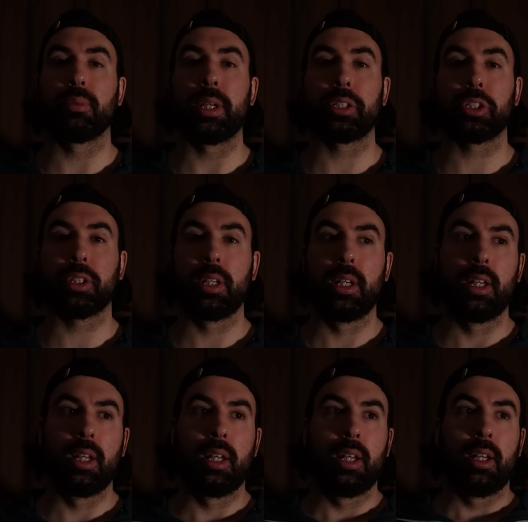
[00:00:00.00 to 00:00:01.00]
which
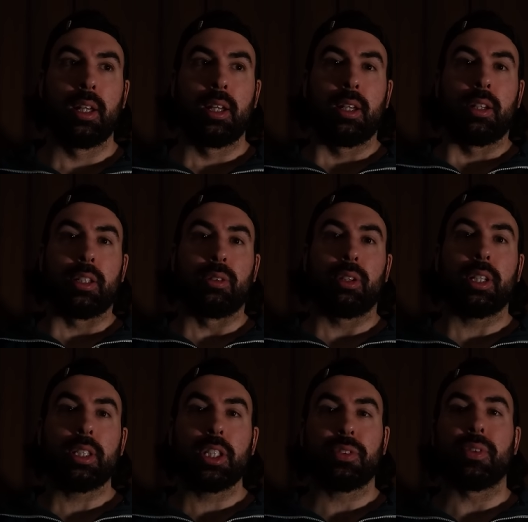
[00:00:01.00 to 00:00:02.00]
you look
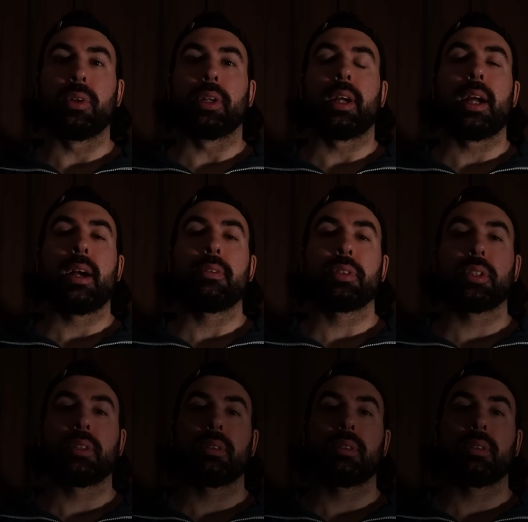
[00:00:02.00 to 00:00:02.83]
at these photographs